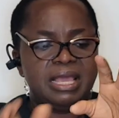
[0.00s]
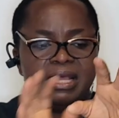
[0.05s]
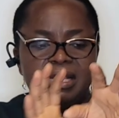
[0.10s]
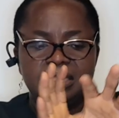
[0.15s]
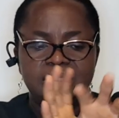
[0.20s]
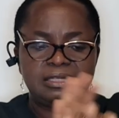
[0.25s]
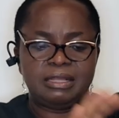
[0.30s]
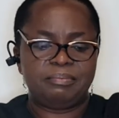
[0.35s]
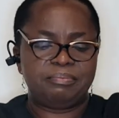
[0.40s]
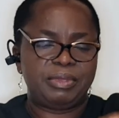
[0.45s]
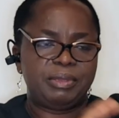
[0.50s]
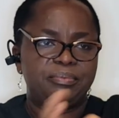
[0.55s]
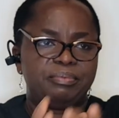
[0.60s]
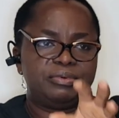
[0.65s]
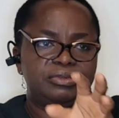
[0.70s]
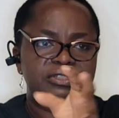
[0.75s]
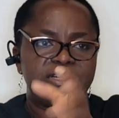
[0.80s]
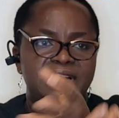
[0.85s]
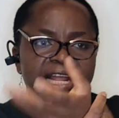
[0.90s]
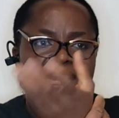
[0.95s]
some people
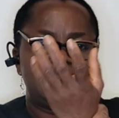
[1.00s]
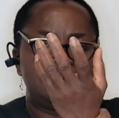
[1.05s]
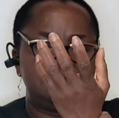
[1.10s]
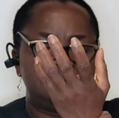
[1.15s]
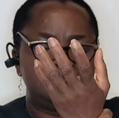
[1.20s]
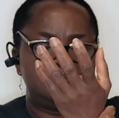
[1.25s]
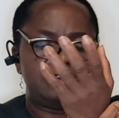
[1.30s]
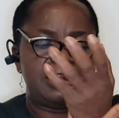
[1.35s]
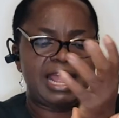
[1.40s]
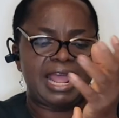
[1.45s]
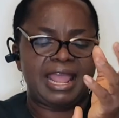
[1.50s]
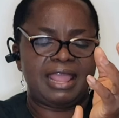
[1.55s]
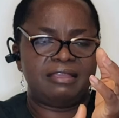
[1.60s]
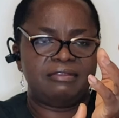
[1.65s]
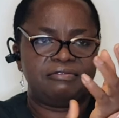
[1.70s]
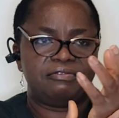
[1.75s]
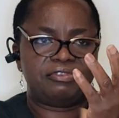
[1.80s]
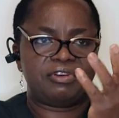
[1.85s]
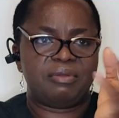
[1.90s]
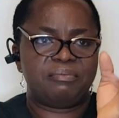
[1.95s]
drive, drive
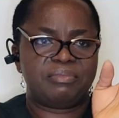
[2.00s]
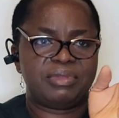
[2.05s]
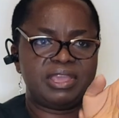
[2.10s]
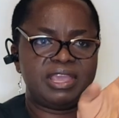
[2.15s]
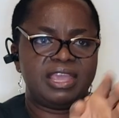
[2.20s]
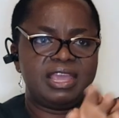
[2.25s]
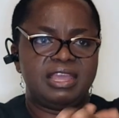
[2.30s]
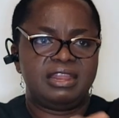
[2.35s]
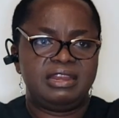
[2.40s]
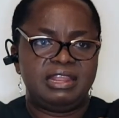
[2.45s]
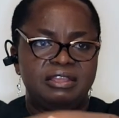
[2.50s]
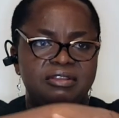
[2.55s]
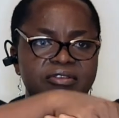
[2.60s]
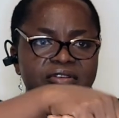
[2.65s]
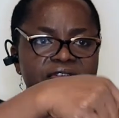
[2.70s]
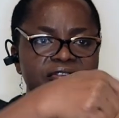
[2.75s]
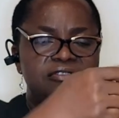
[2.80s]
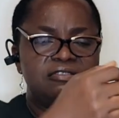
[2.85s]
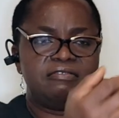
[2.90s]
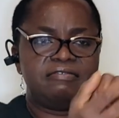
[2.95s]
from here, they go
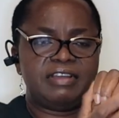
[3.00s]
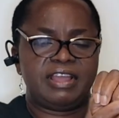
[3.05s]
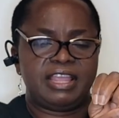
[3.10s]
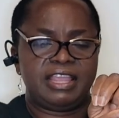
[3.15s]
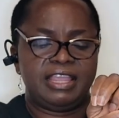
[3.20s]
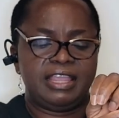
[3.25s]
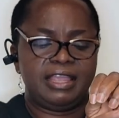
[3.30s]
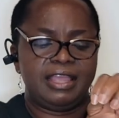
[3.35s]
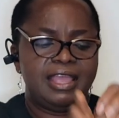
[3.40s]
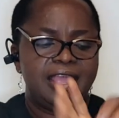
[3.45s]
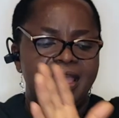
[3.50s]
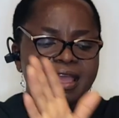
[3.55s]
over here.